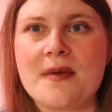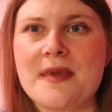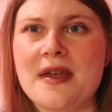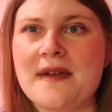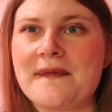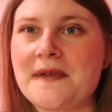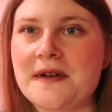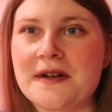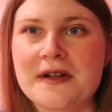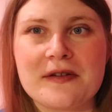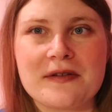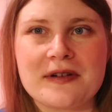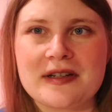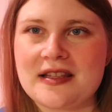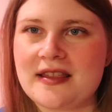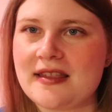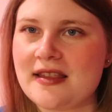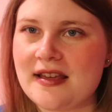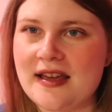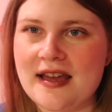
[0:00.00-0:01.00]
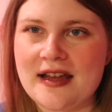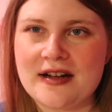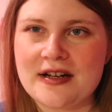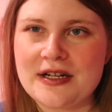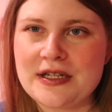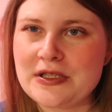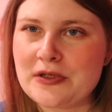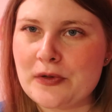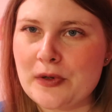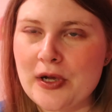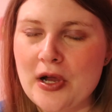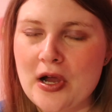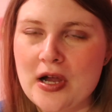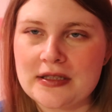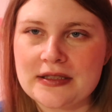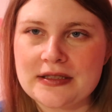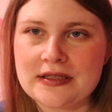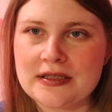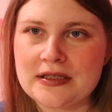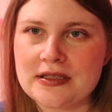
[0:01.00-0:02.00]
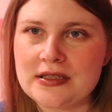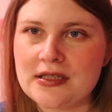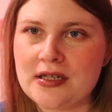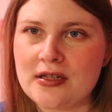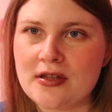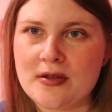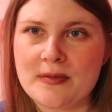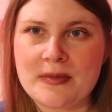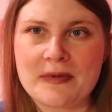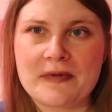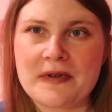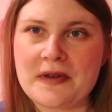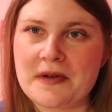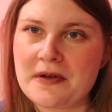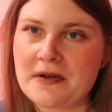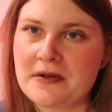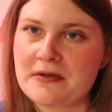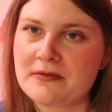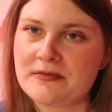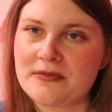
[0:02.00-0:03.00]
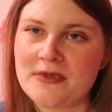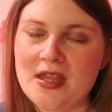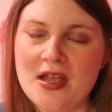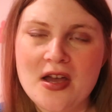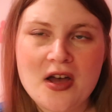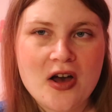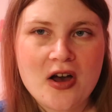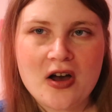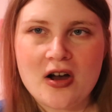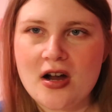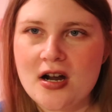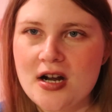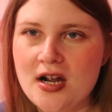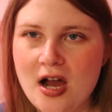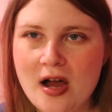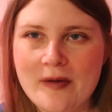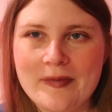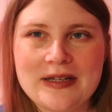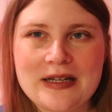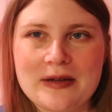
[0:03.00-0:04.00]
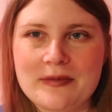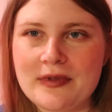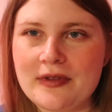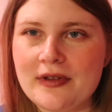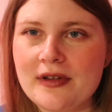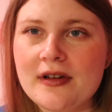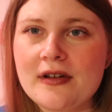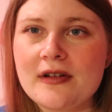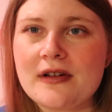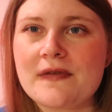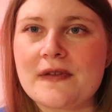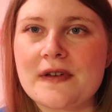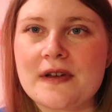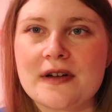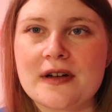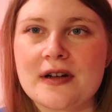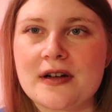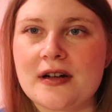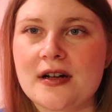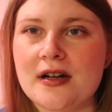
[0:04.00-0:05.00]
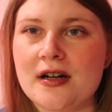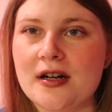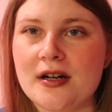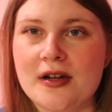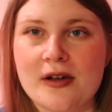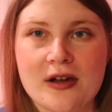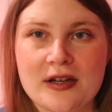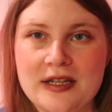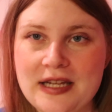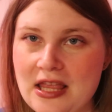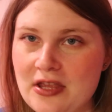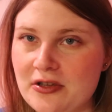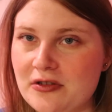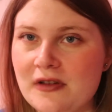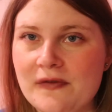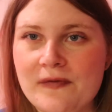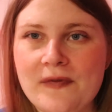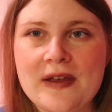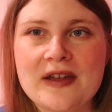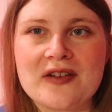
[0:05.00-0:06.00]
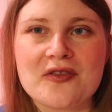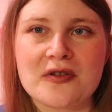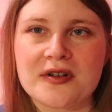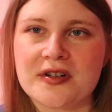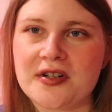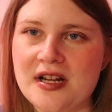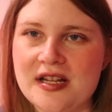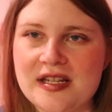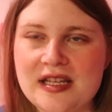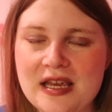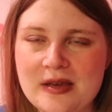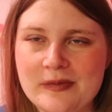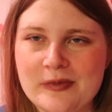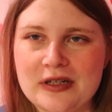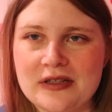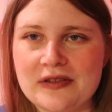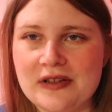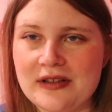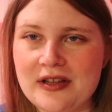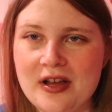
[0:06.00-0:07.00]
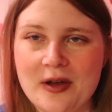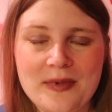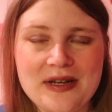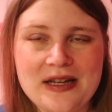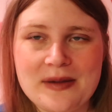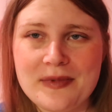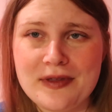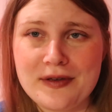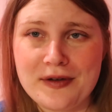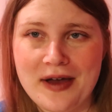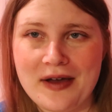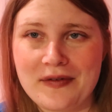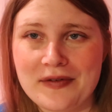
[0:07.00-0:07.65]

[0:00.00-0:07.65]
If you're going to the Eras Tour concert, if you are, comment down below. If you're a Taylor Swift fan or a Gracie Amrick's fan, comment down below.